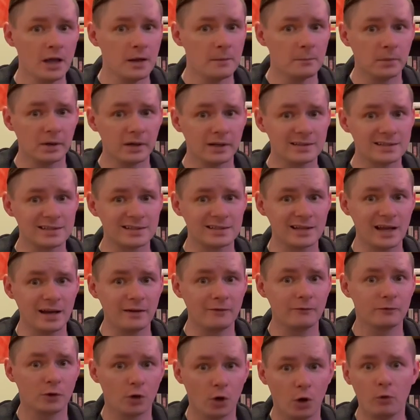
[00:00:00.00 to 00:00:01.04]
but instead
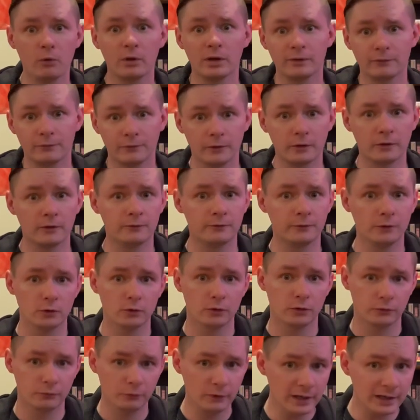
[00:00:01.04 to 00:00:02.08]
of going for the full
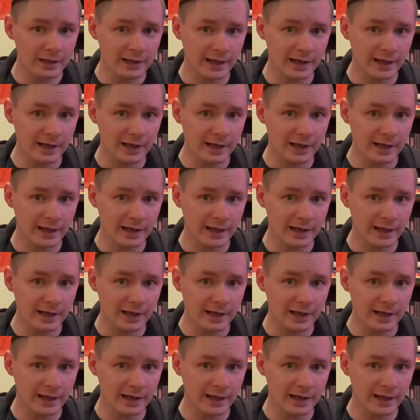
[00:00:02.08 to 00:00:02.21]
three